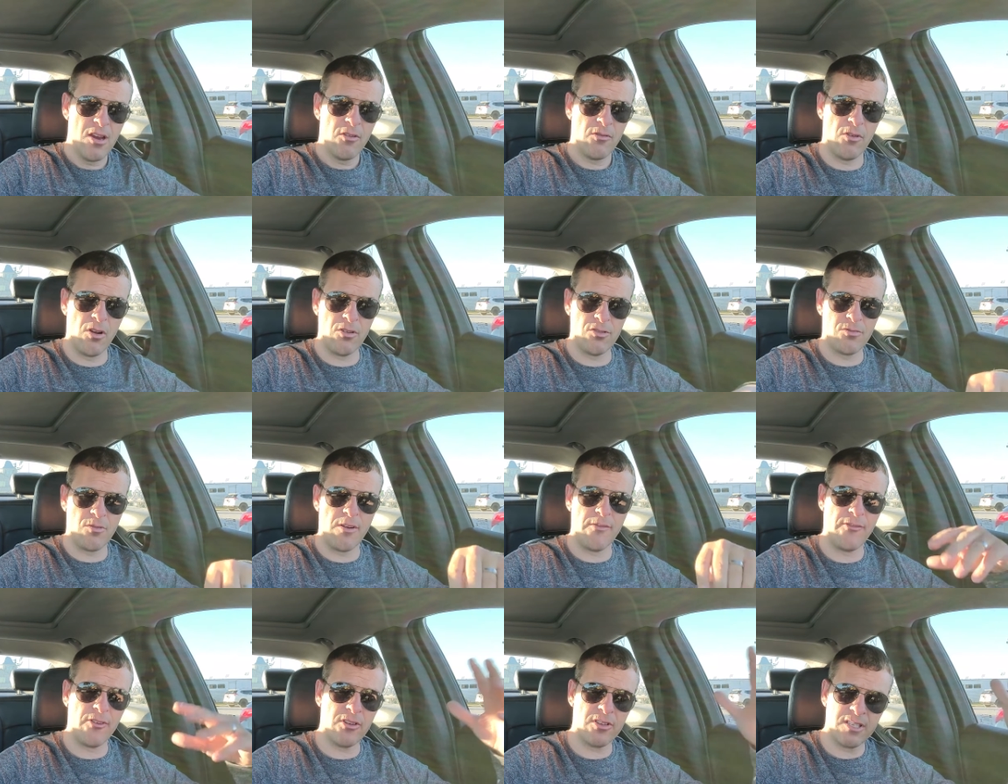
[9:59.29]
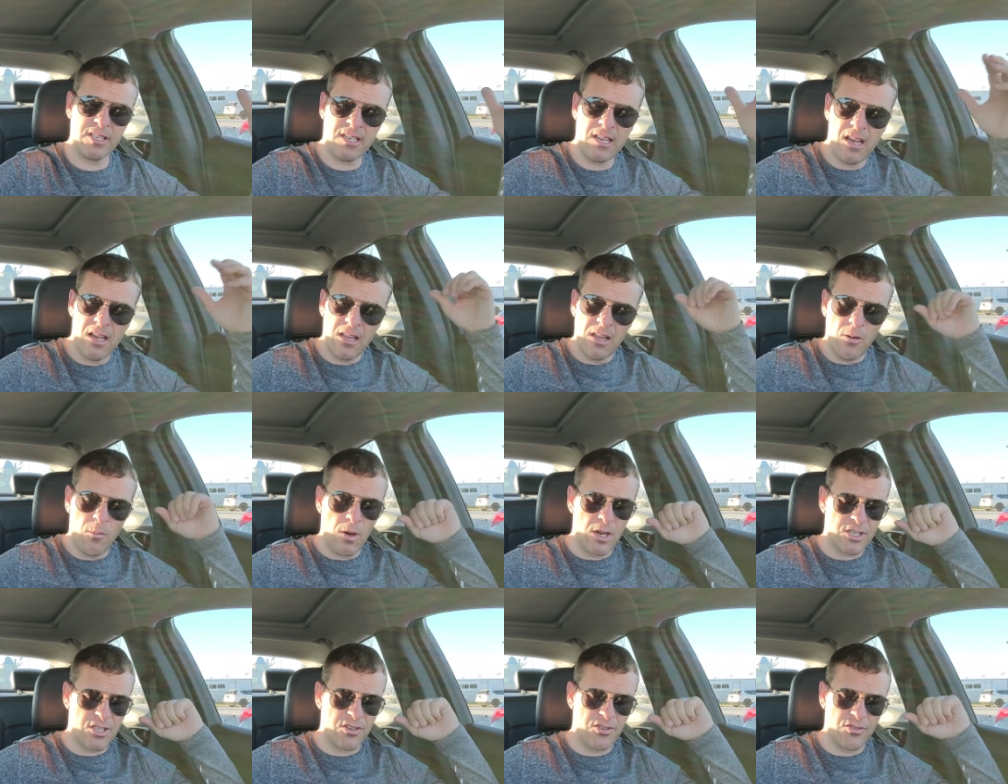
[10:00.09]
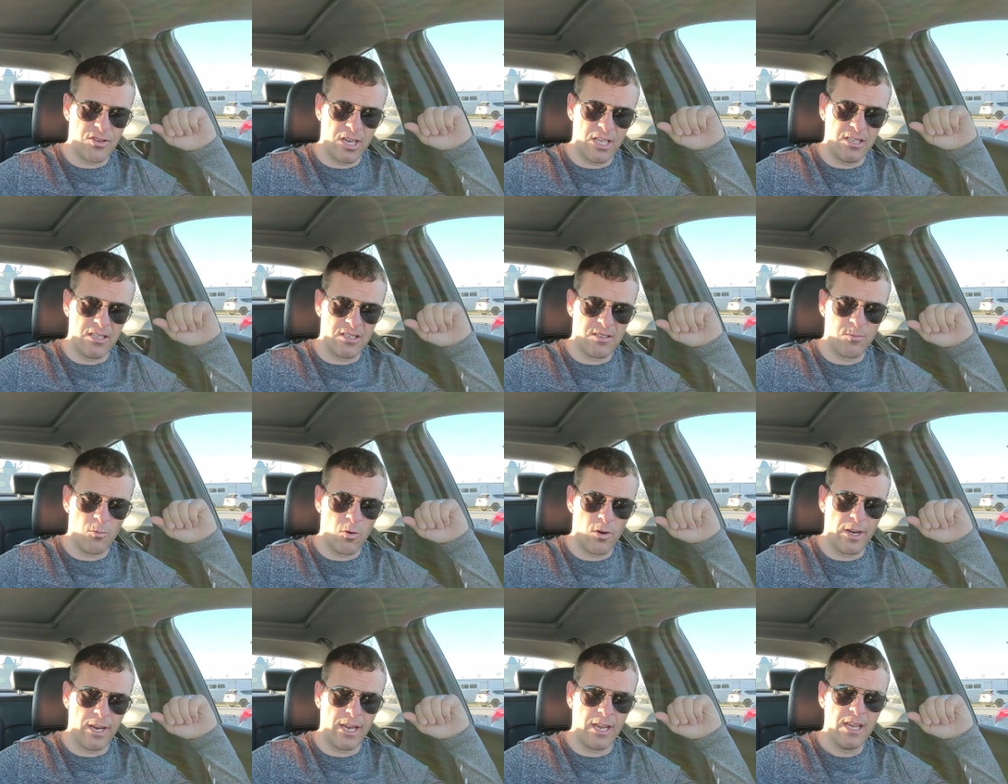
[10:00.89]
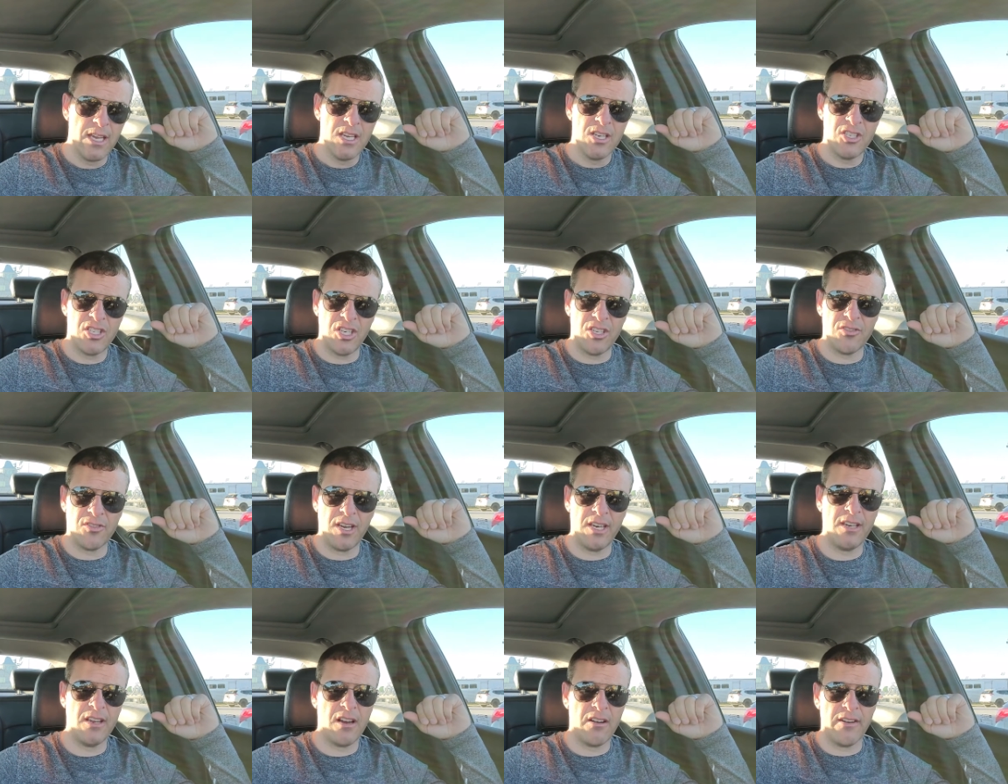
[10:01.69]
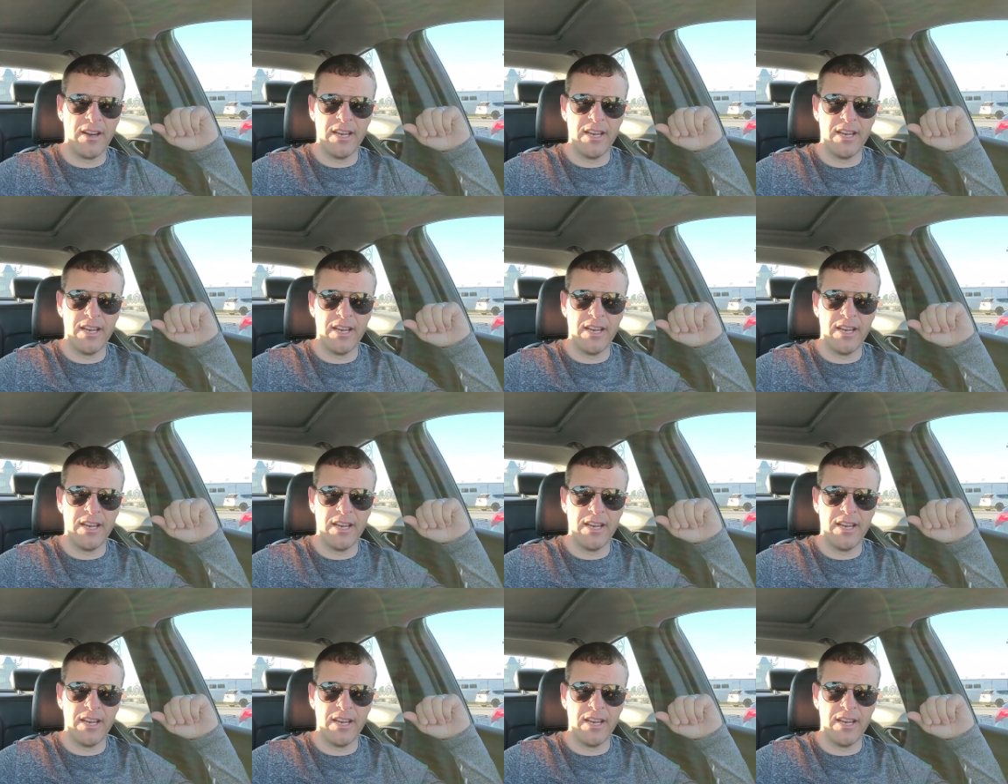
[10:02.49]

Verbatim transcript: Rose Run Versatile, I watched her train this morning. She trained all